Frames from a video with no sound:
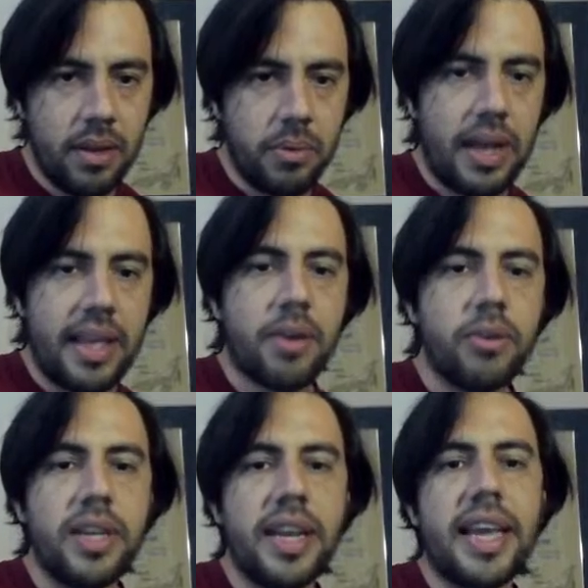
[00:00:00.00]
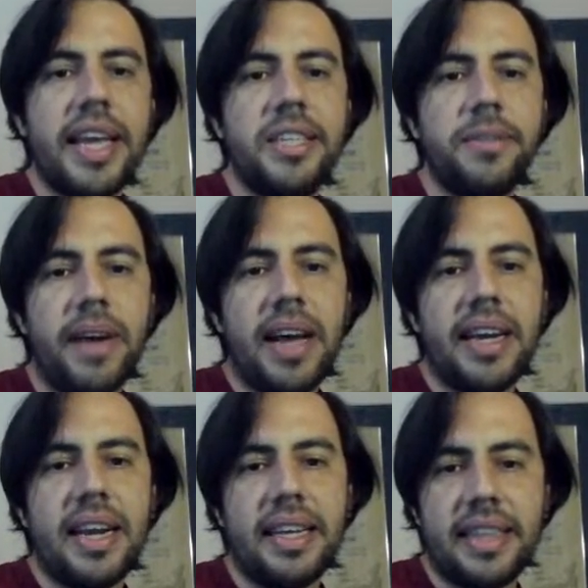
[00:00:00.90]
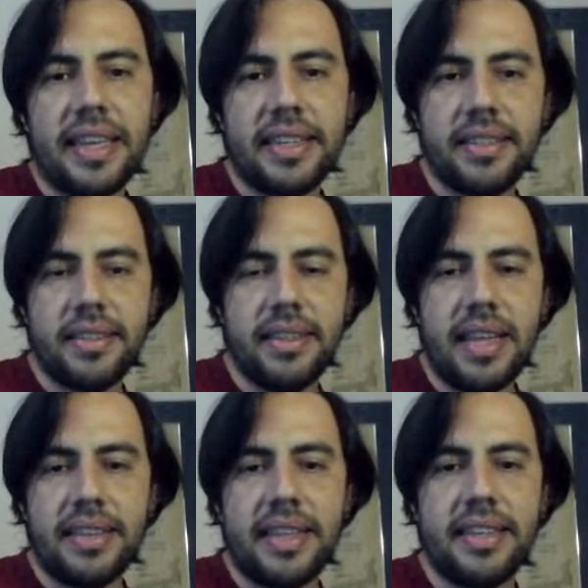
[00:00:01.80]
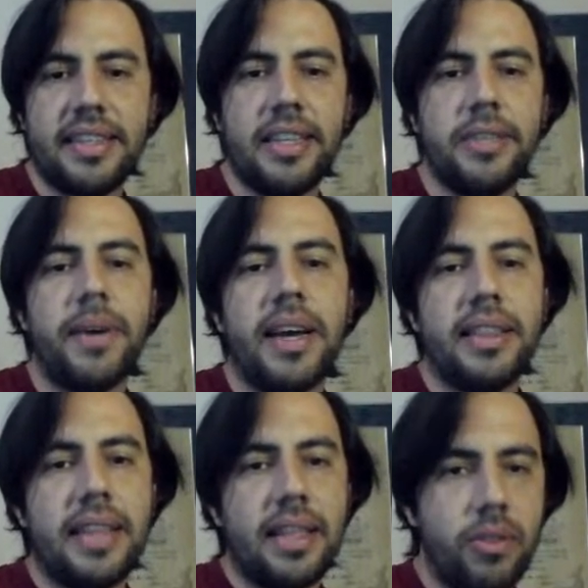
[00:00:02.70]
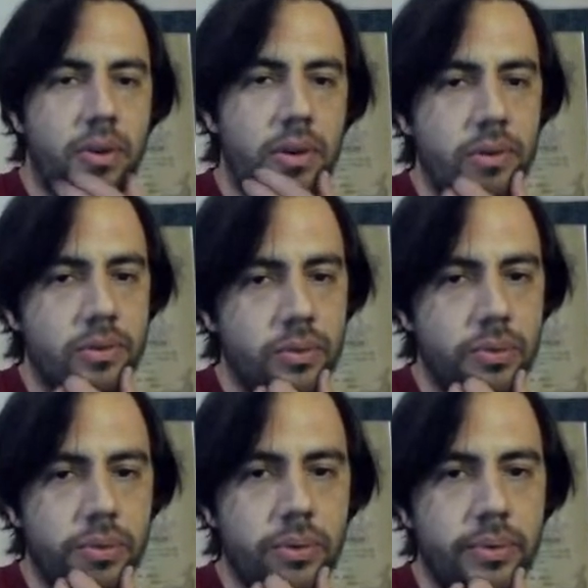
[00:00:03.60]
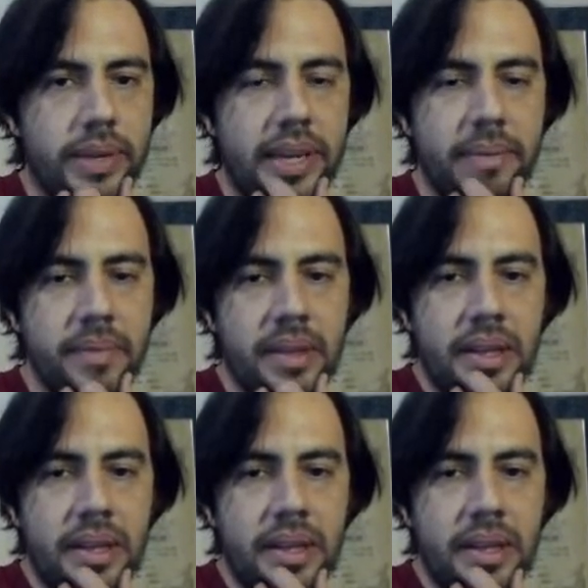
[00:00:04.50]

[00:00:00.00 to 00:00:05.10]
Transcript: but I am considering h5, knight takes h5, that don't look too good really.